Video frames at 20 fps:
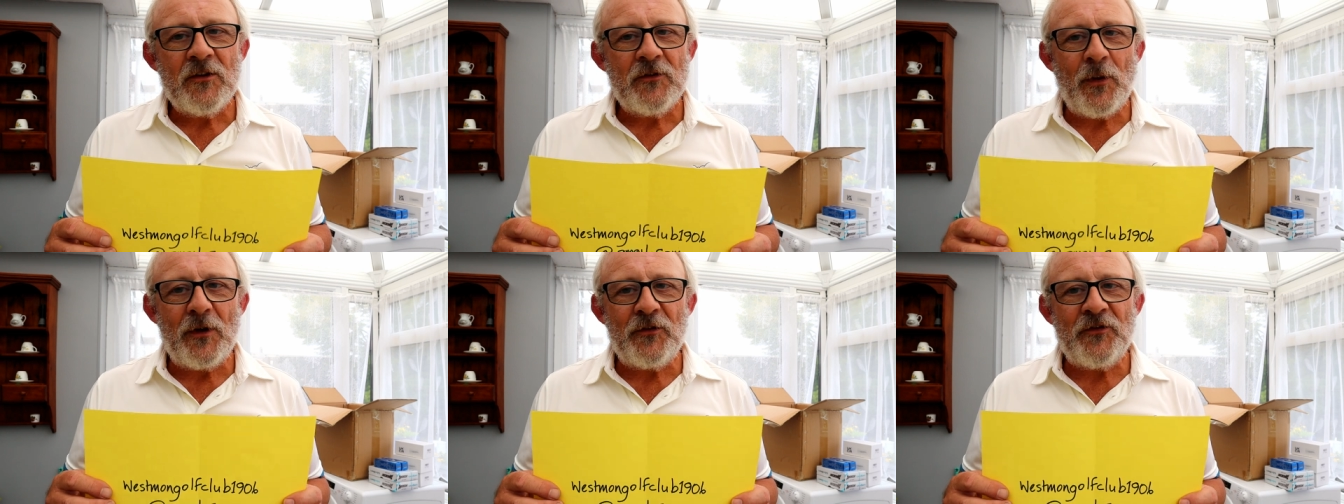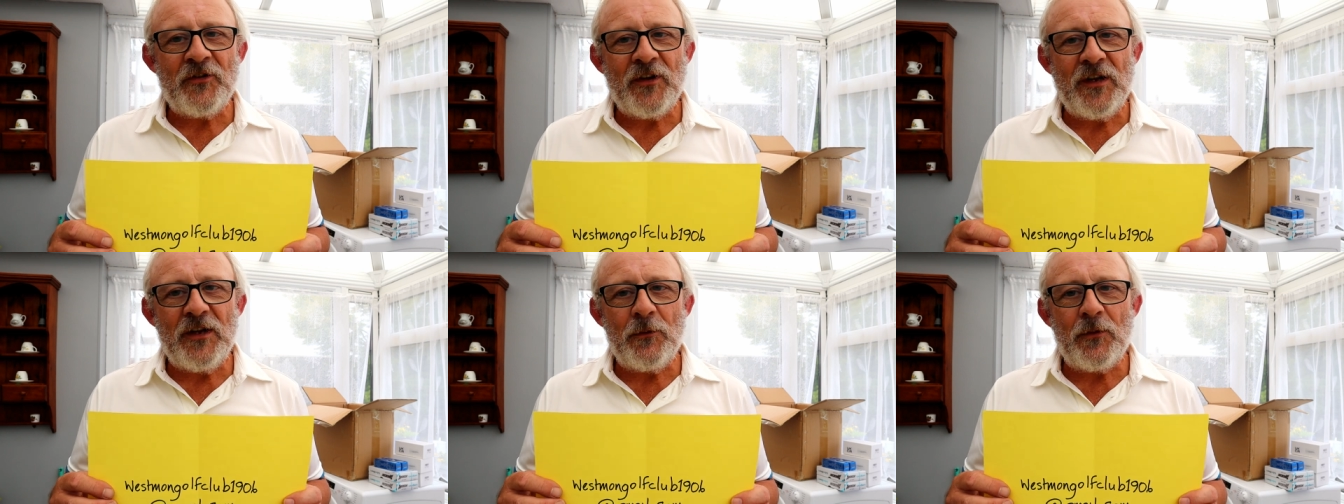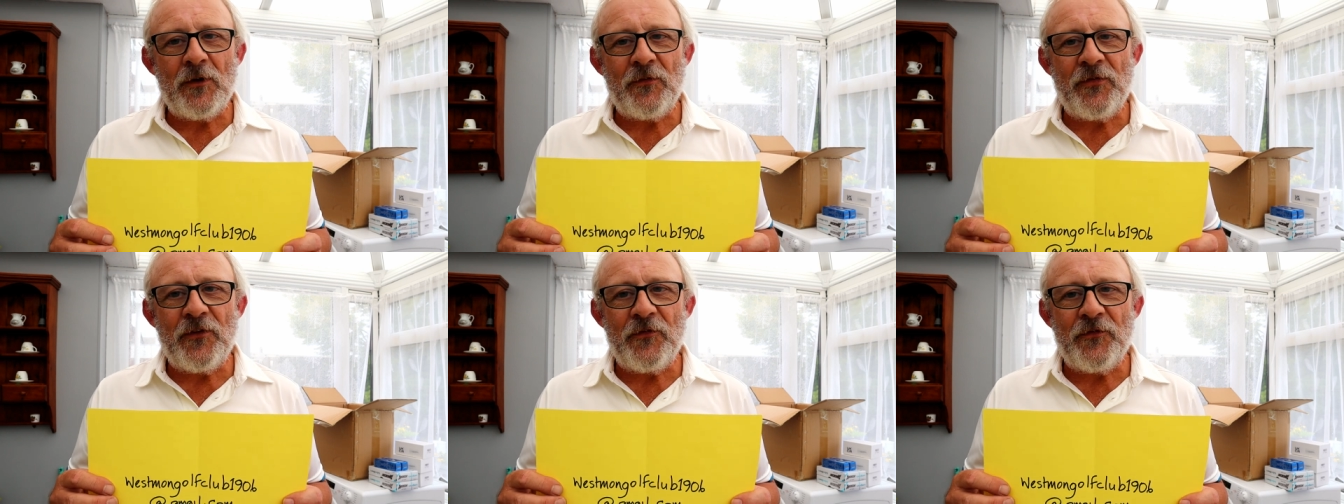So I'll see
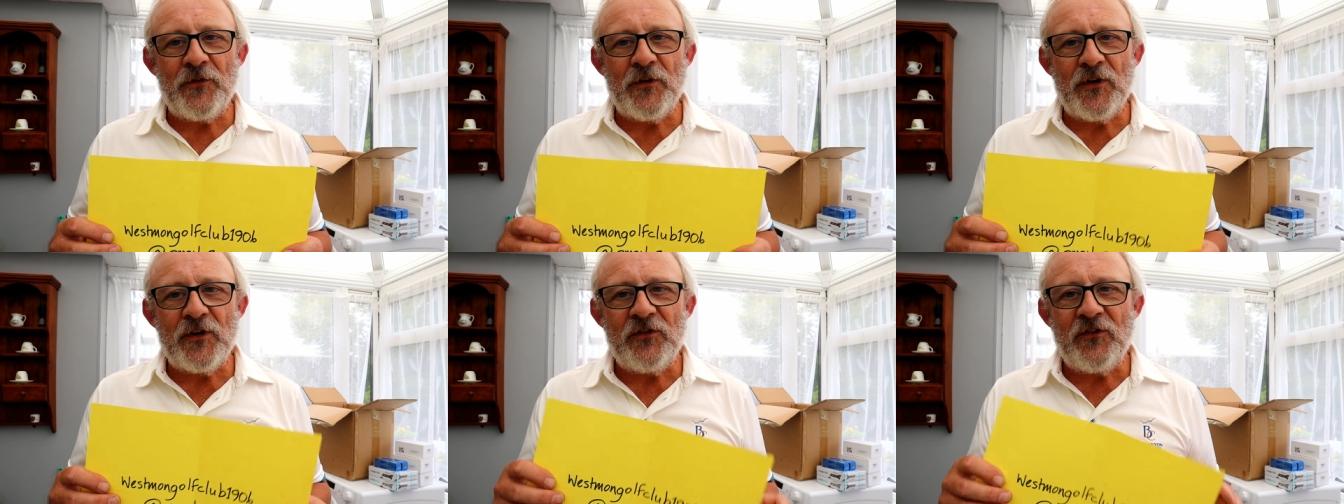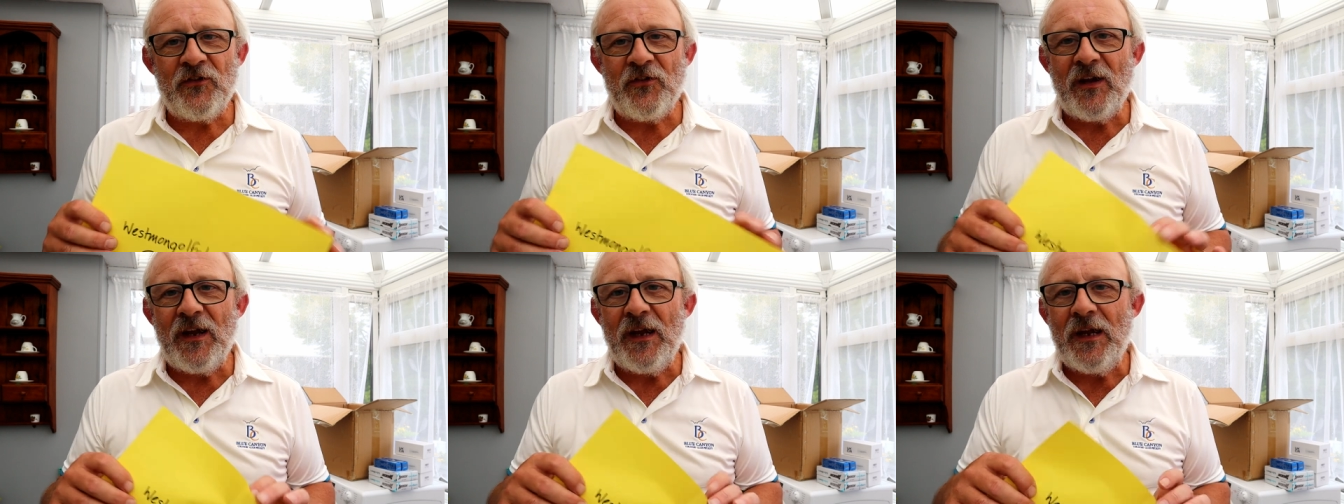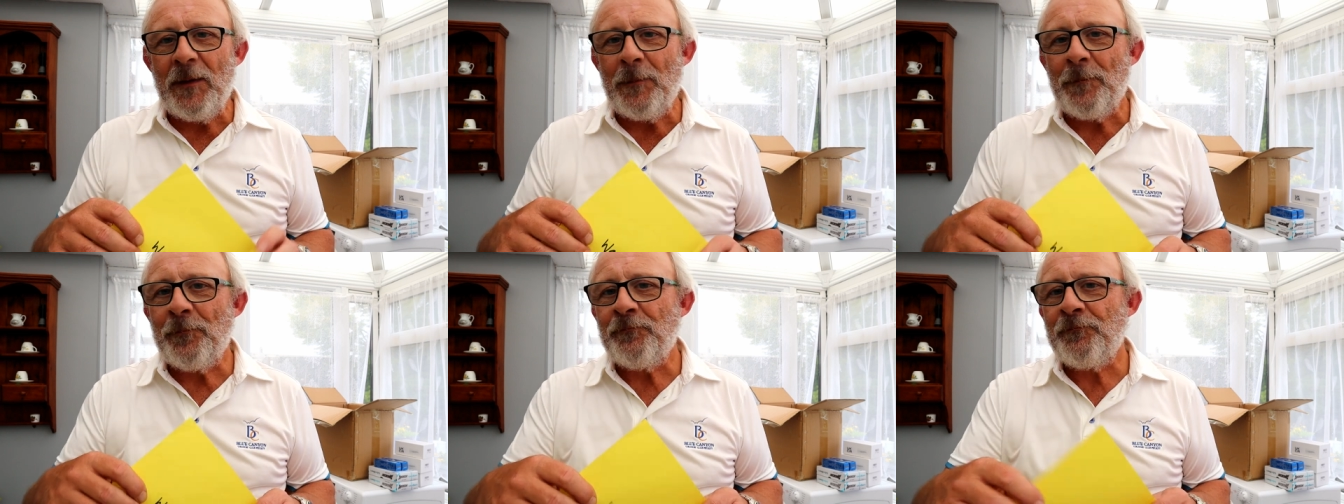you off the first
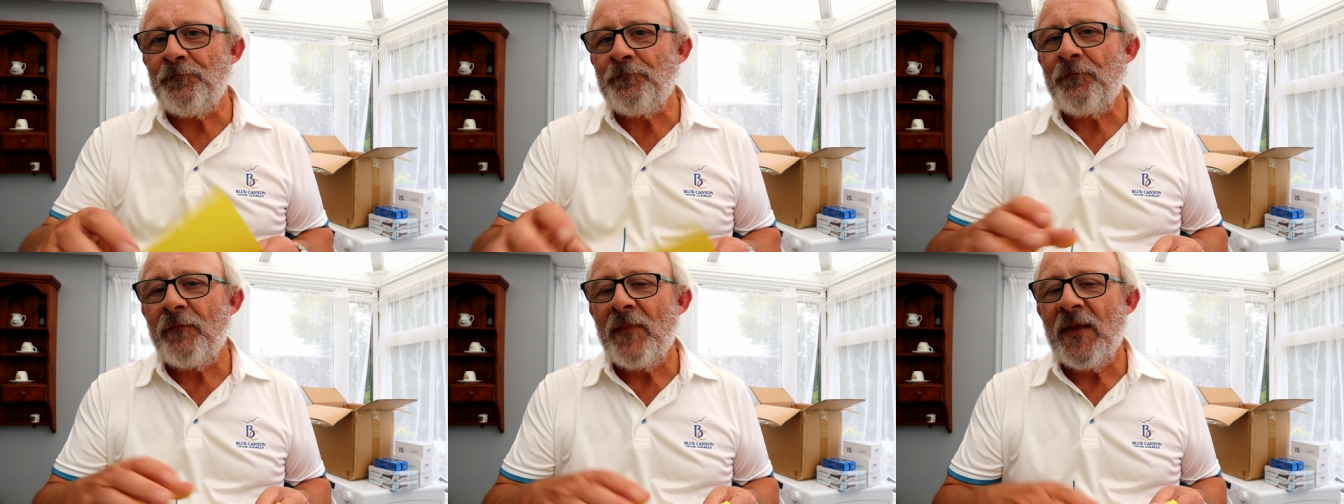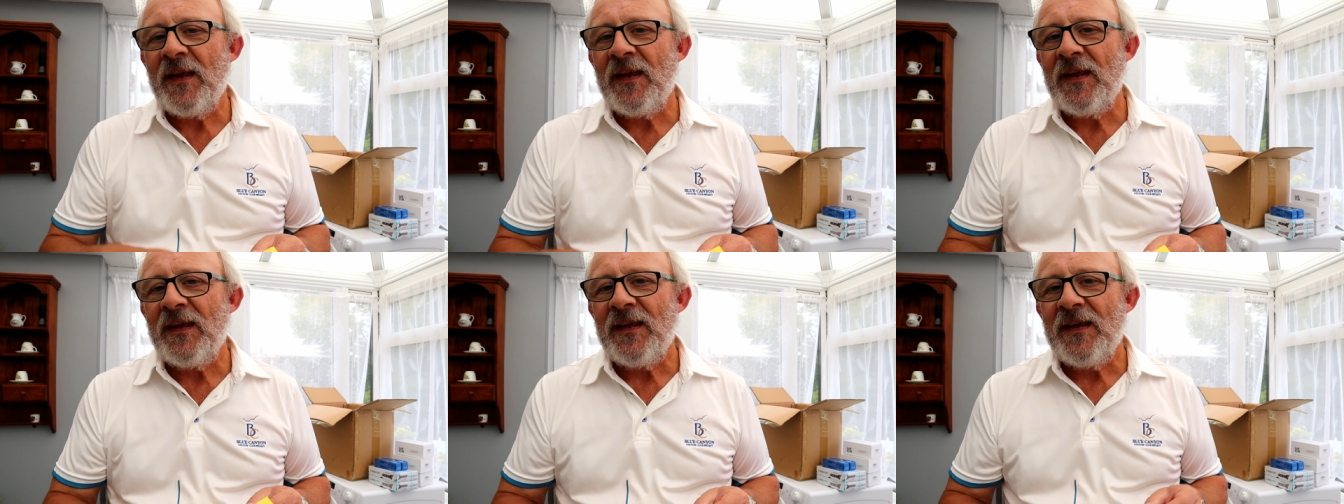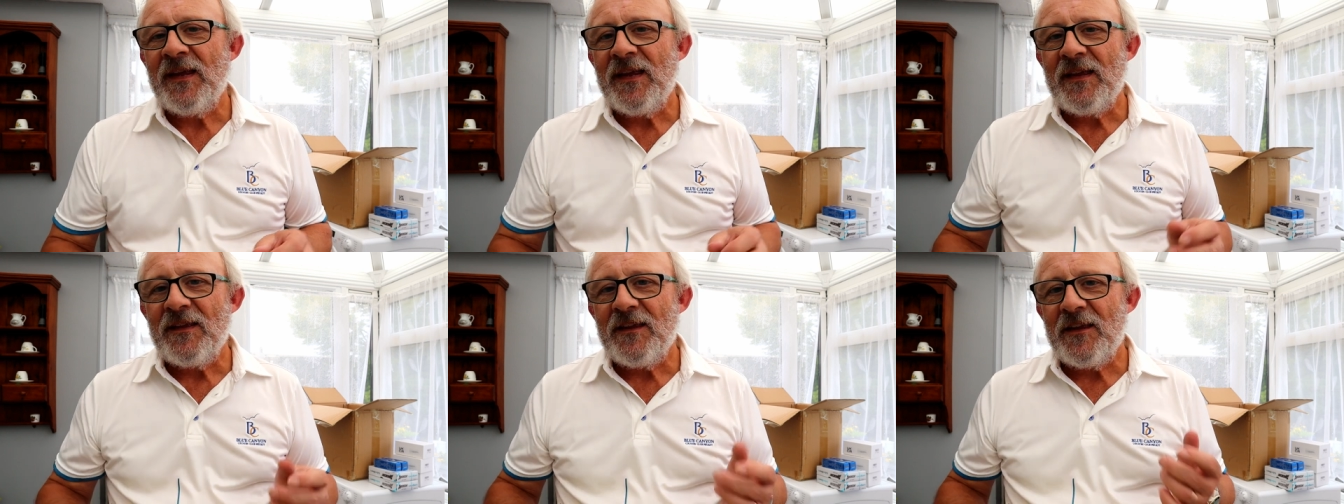tee.
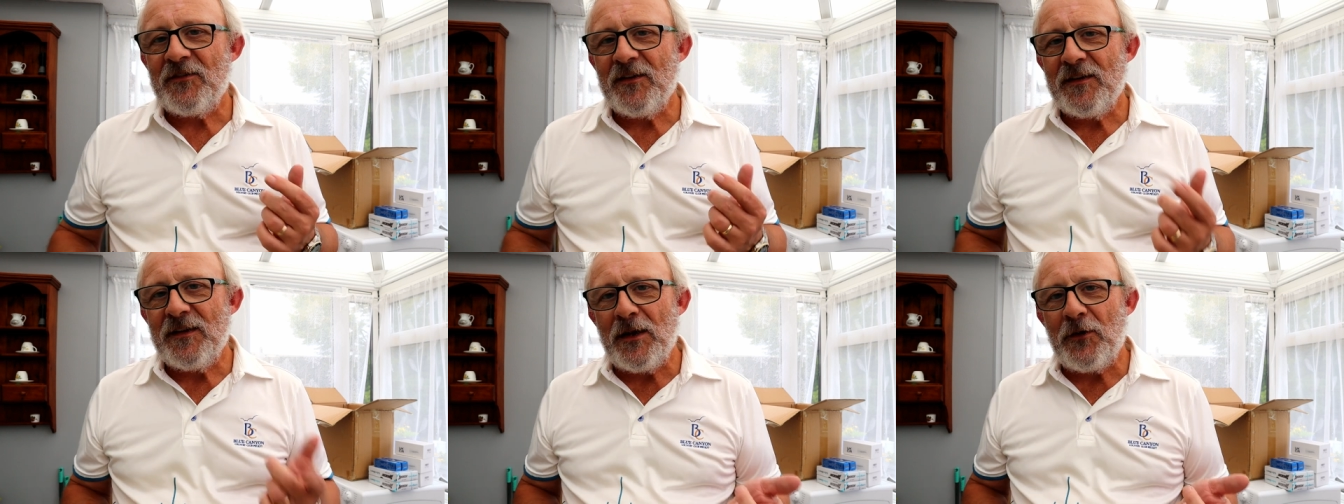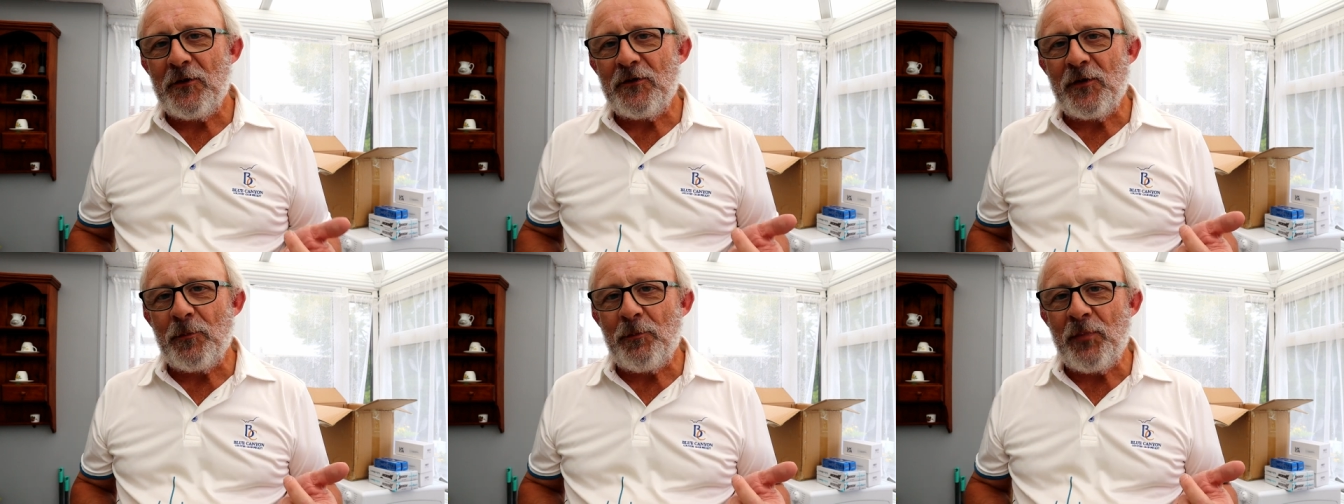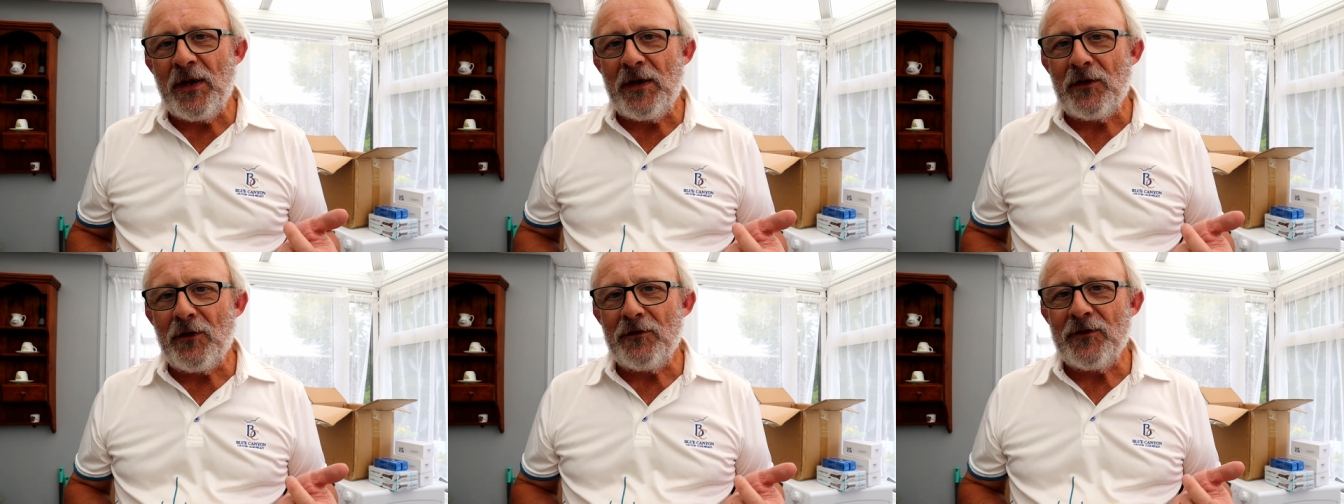There's a nearest a
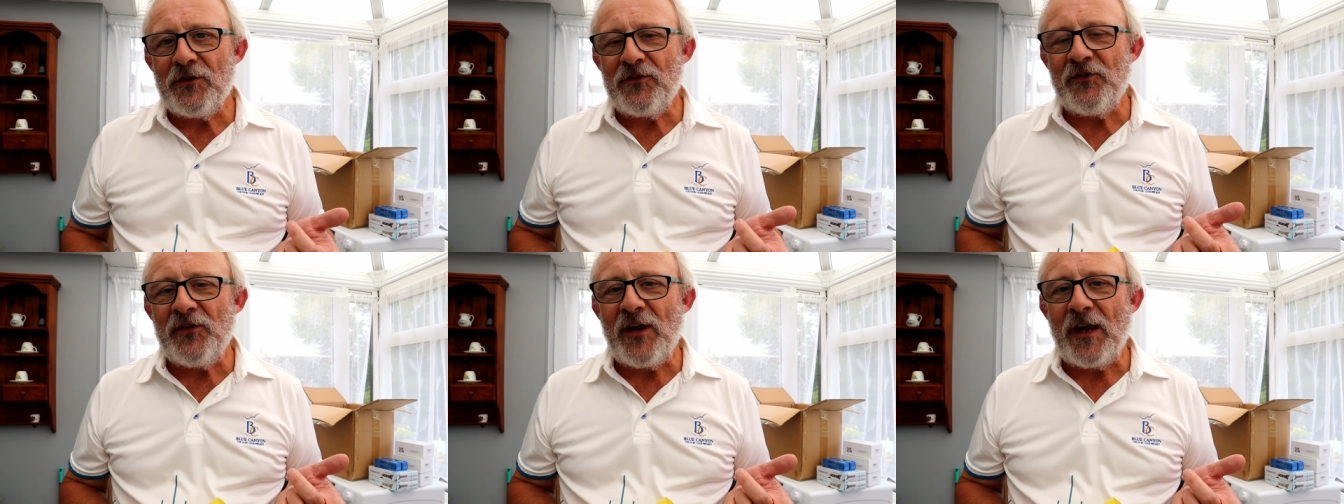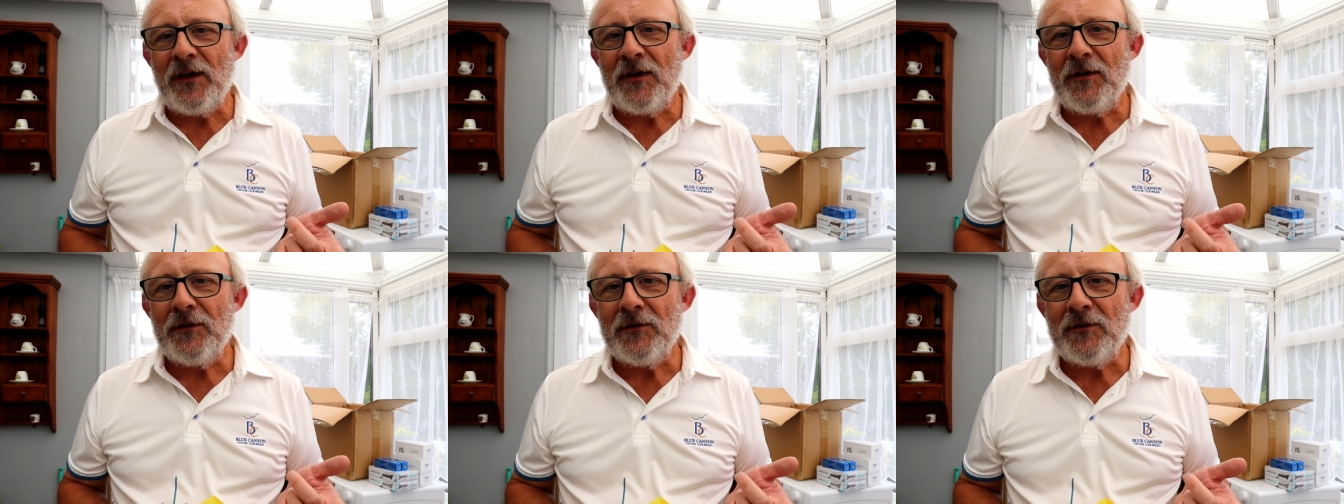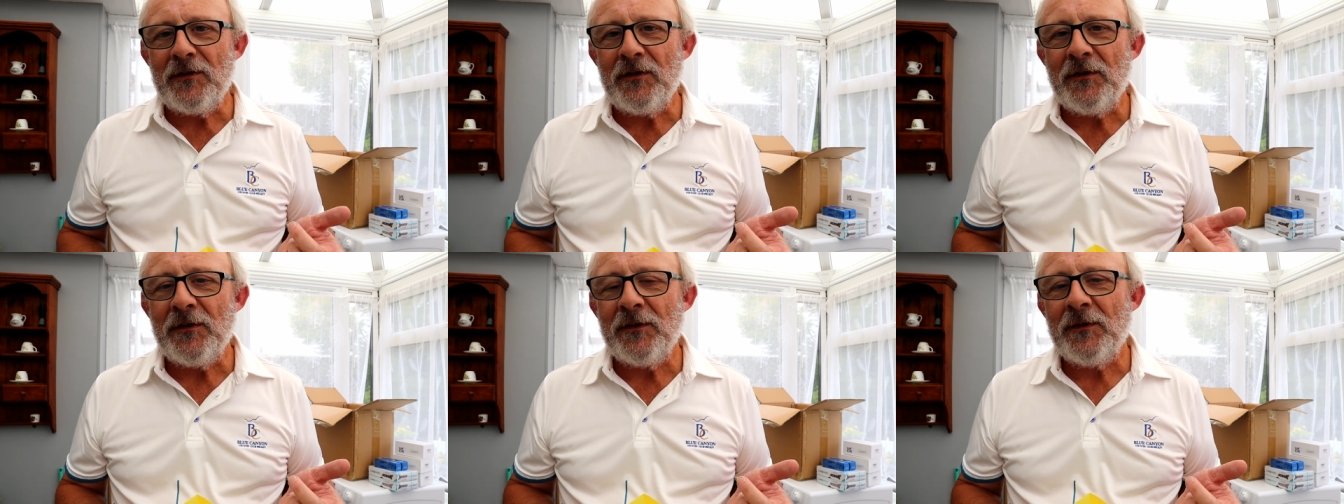pin on the
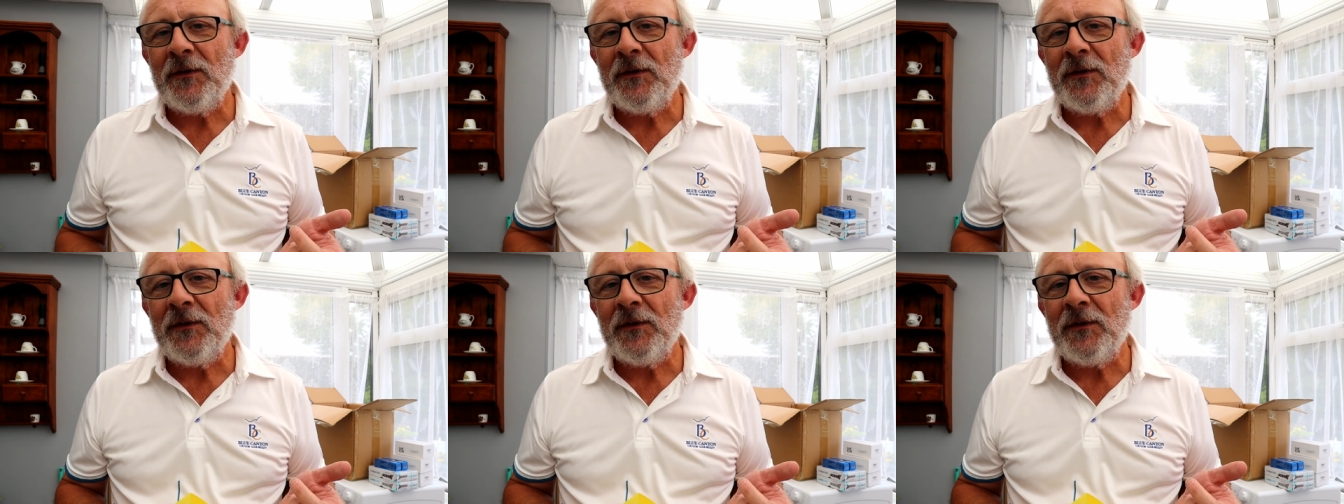second.